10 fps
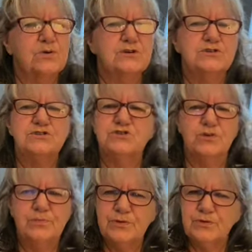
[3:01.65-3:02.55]
you're so
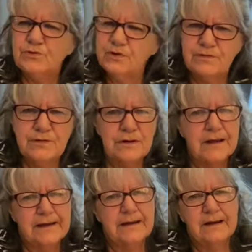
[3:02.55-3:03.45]
beautiful
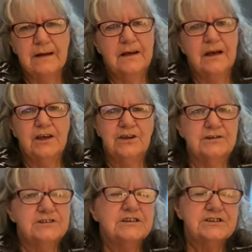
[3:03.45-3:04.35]
and you're
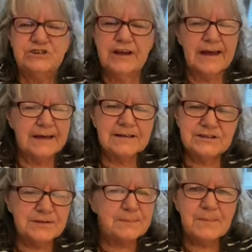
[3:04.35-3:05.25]
such a
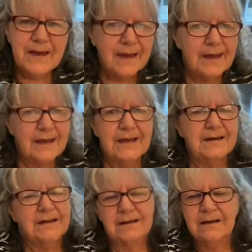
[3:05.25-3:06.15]
handsome
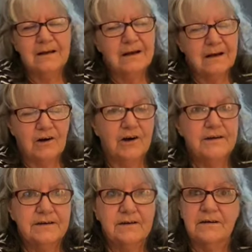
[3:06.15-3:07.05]
man and
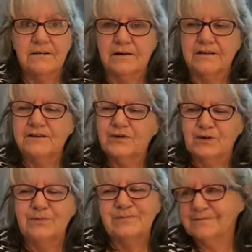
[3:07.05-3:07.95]
on and on and on, you know,